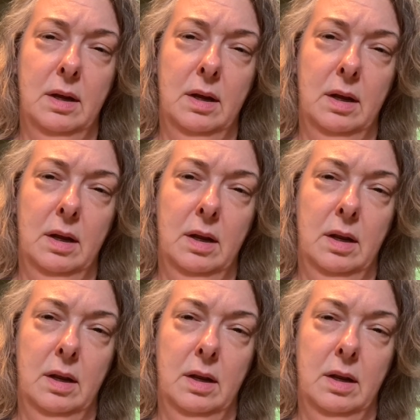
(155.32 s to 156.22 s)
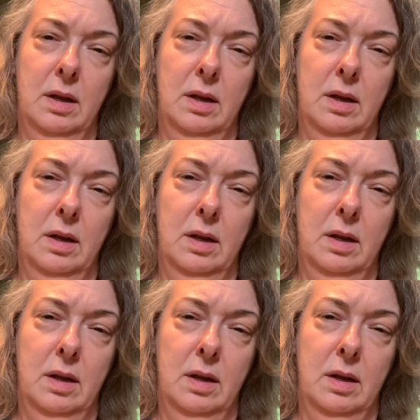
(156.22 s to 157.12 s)

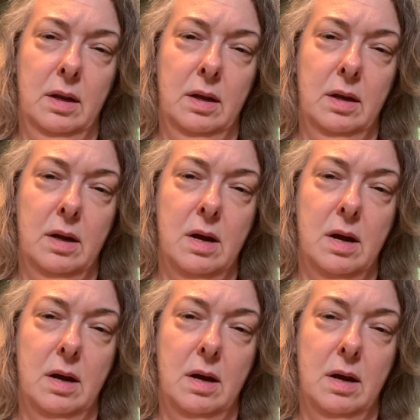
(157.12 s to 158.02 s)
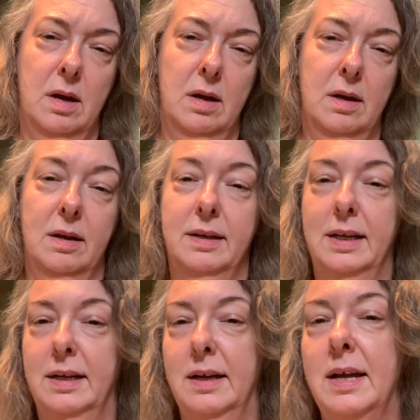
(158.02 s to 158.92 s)
(no one is talking)